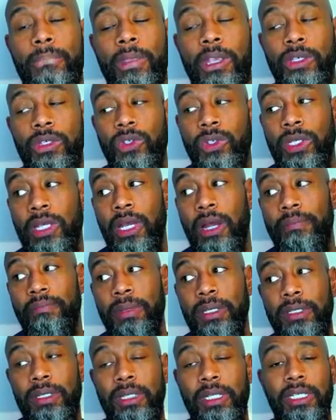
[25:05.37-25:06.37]
You see, I'm
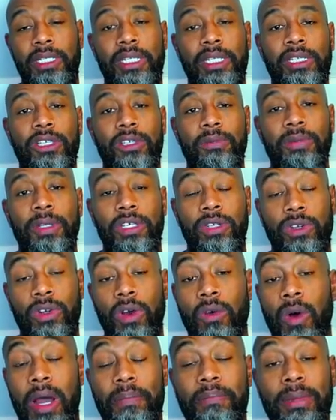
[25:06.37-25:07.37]
mentally disciplined. You know
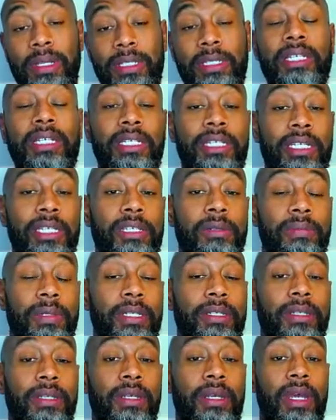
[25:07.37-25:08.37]
why I'm mentally
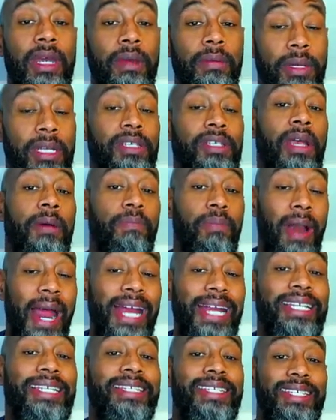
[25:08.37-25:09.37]
disciplined? Because I
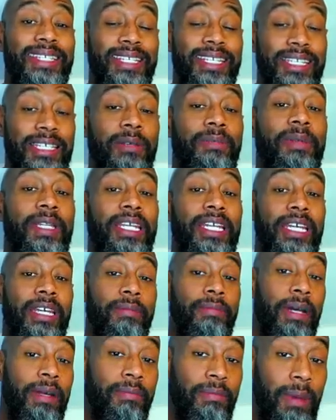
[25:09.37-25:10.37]
practice disciplining
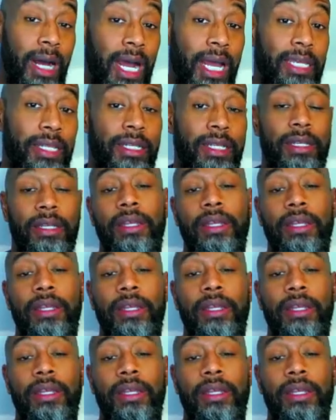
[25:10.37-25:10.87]
my mind.